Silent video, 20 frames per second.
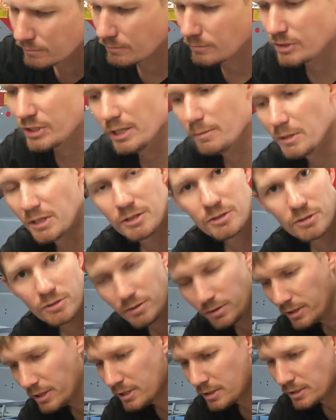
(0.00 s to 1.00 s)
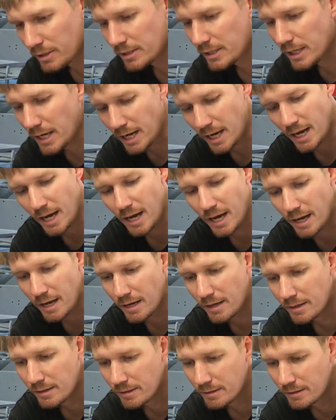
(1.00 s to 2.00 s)
Similar to this.
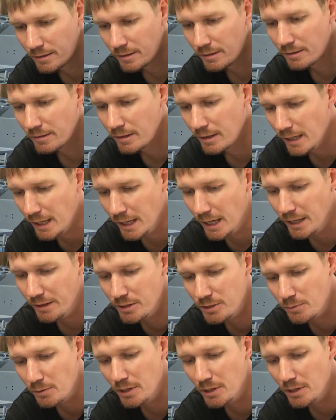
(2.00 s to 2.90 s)
This